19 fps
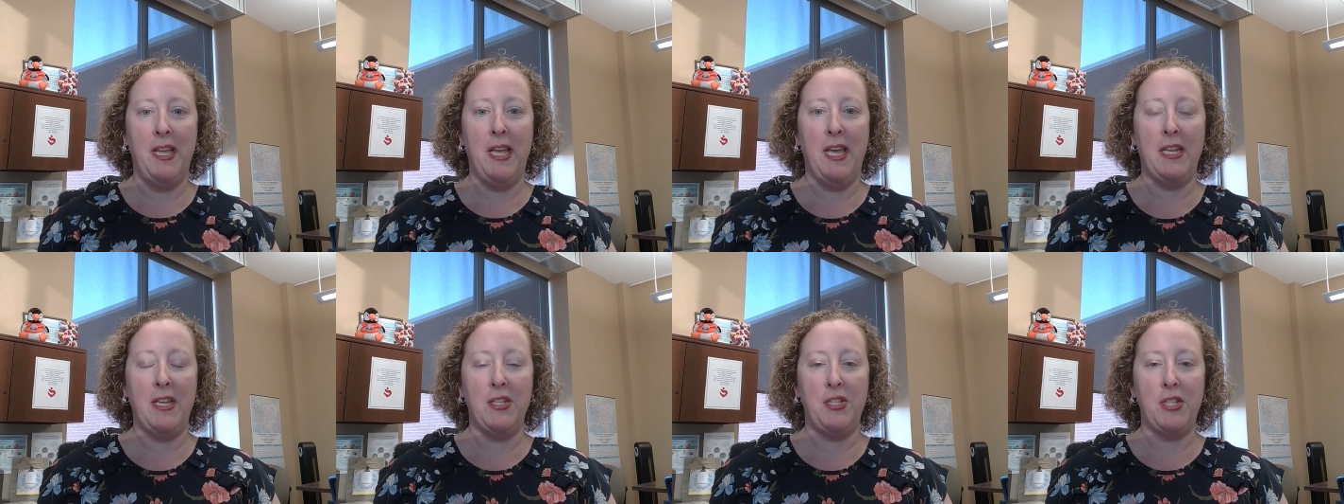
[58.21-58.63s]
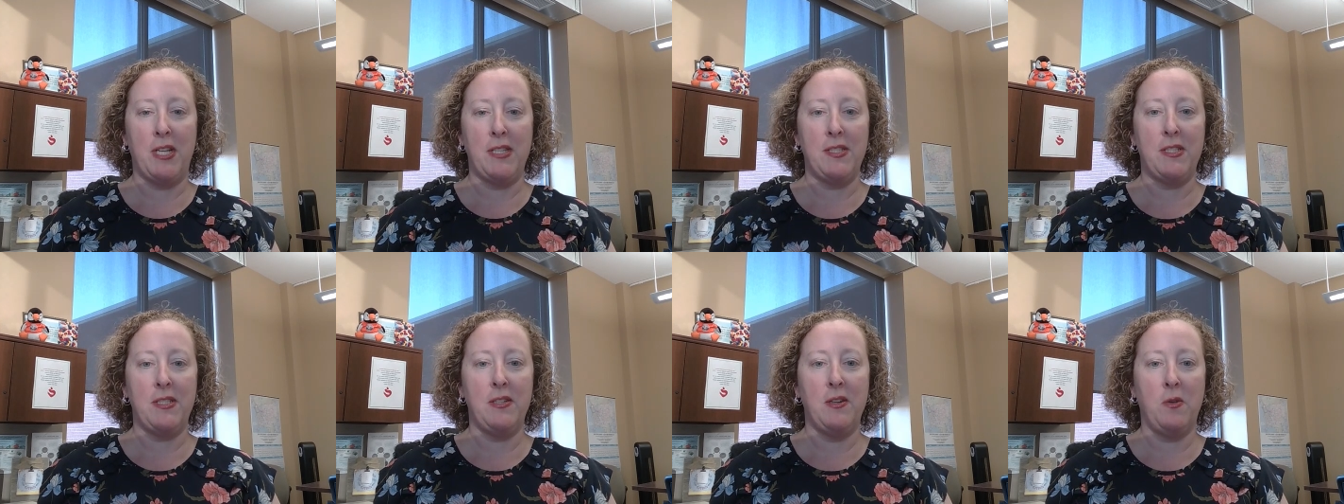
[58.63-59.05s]
and
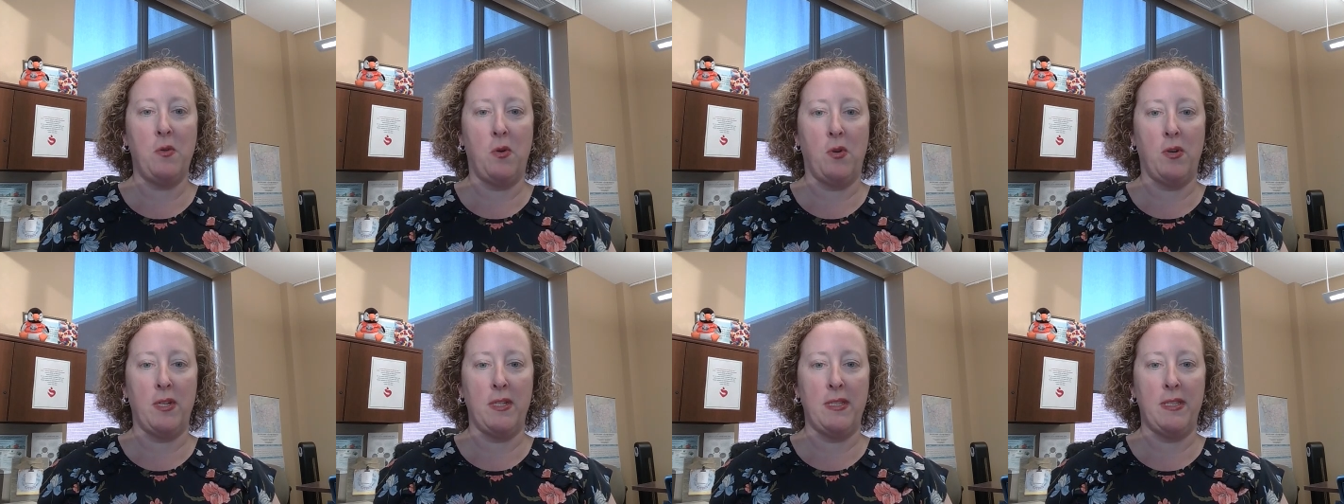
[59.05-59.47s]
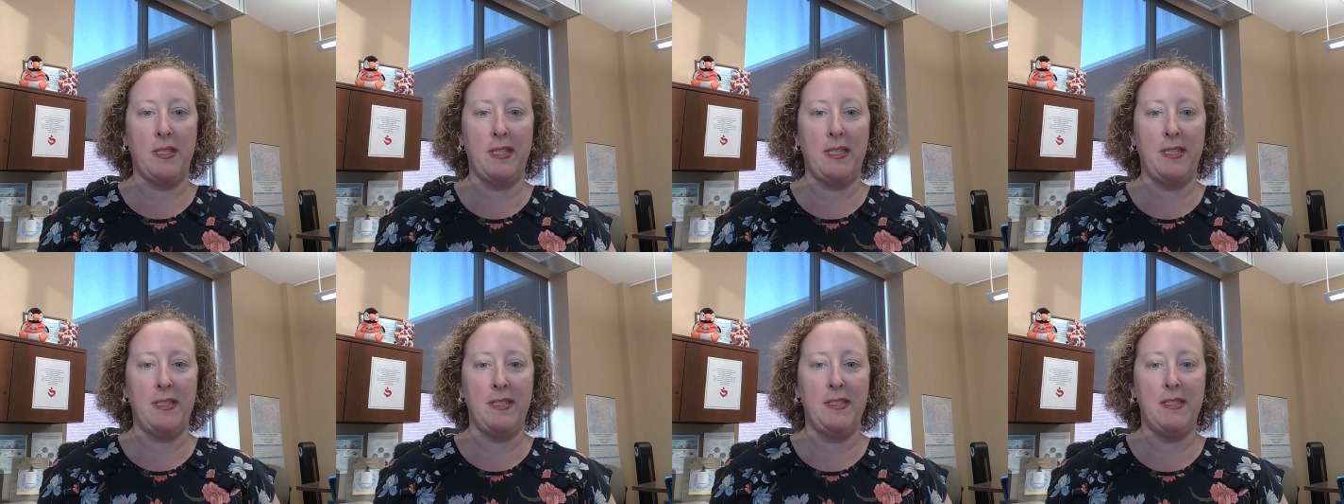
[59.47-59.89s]
adjusted
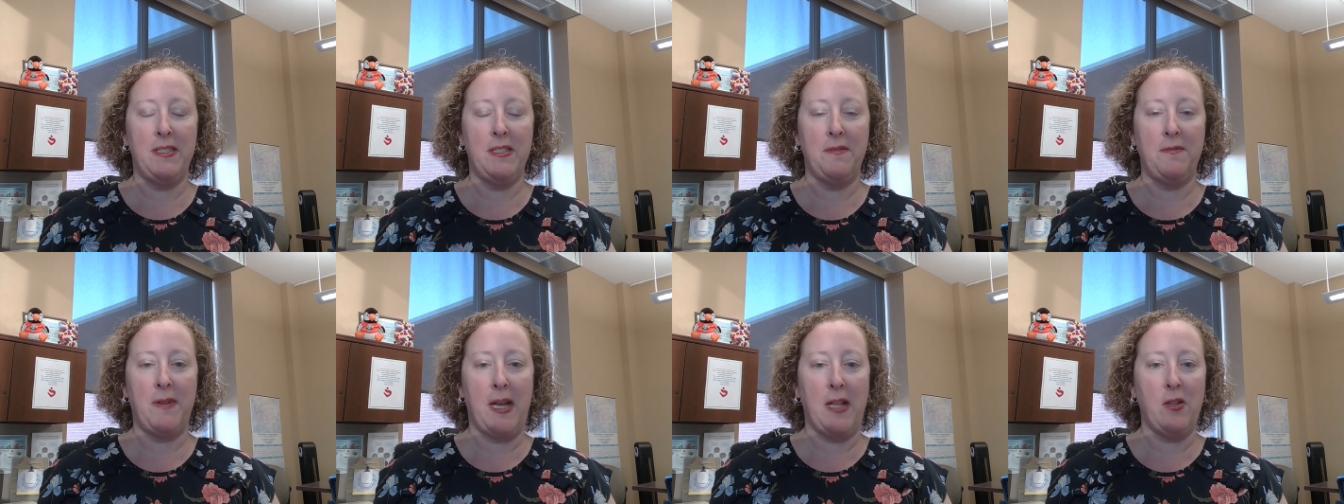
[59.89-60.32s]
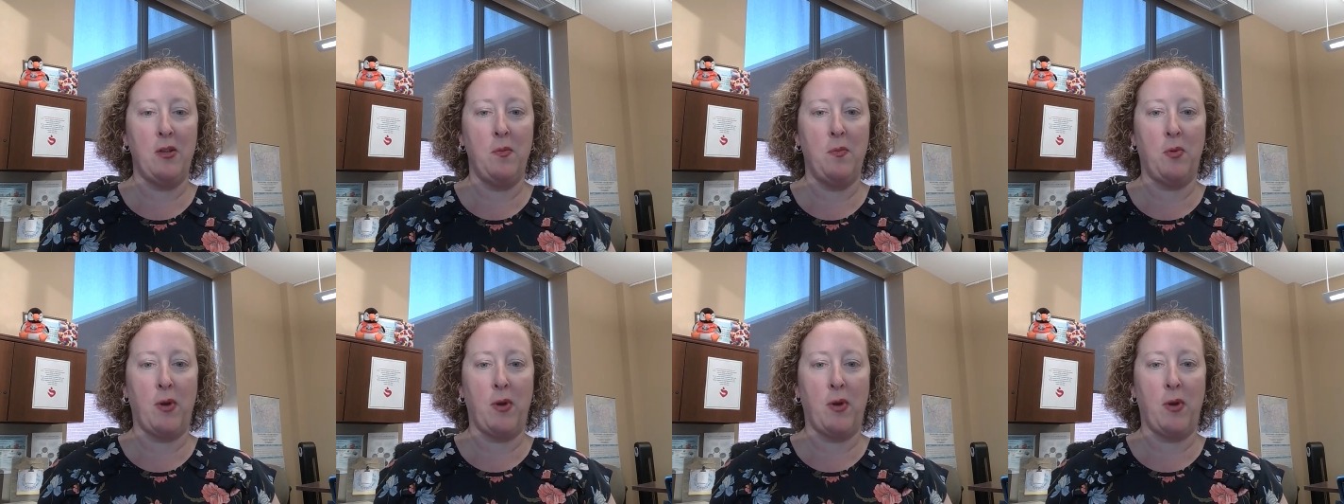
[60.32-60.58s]
accordingly to follow